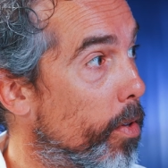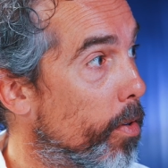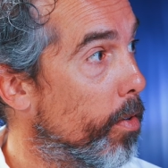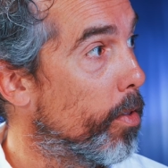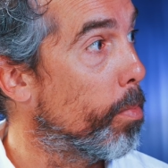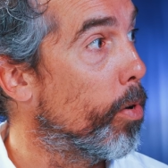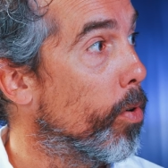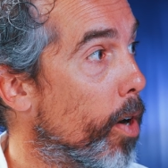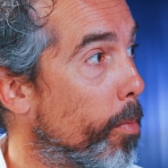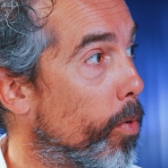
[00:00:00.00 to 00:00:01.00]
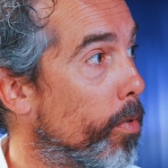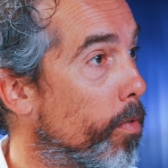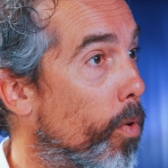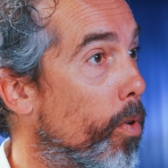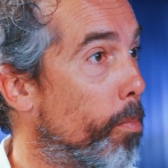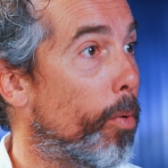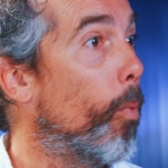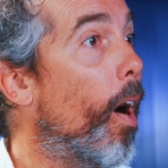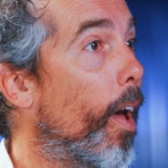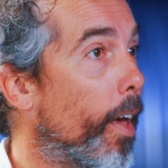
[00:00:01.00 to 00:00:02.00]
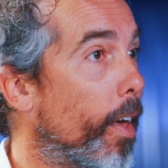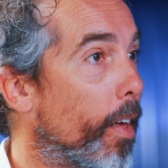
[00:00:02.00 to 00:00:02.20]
the program going forward. But why?